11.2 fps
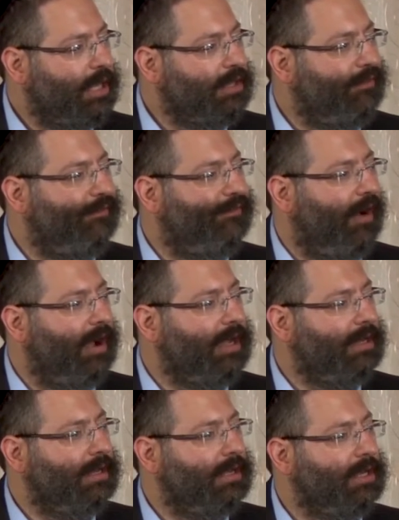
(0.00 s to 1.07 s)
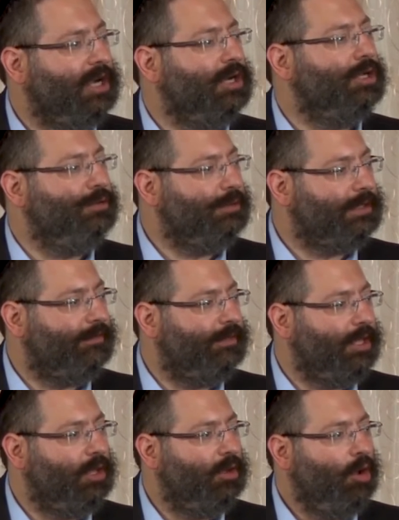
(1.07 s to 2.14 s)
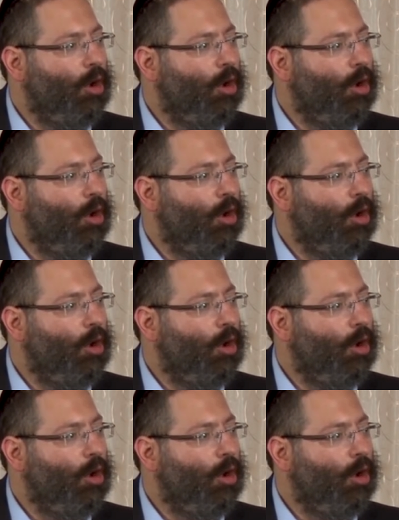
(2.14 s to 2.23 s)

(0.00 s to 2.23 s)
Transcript: define conclusively